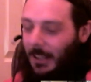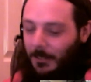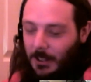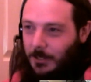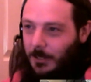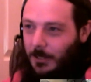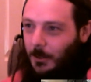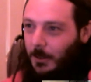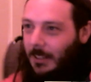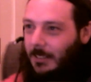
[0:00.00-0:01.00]
shout
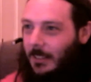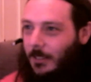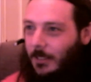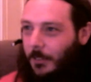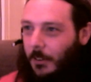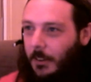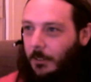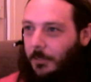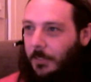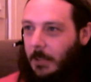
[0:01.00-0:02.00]
to is our very
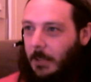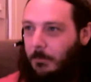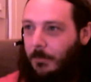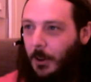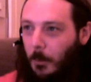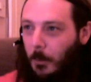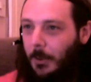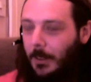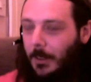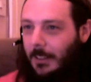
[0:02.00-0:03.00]
own Philippe Philop.
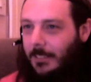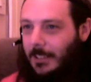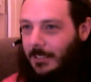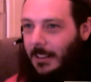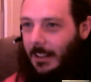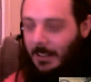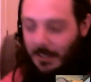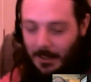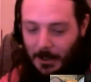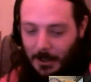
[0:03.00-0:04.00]
He's listening
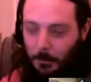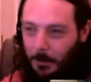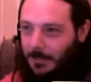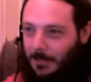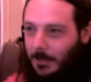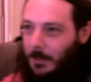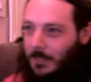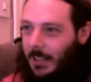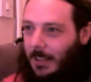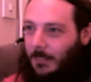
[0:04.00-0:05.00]
in. God bless him,
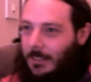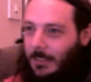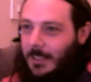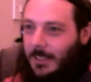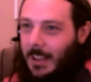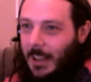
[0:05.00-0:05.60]
Mr. Davies.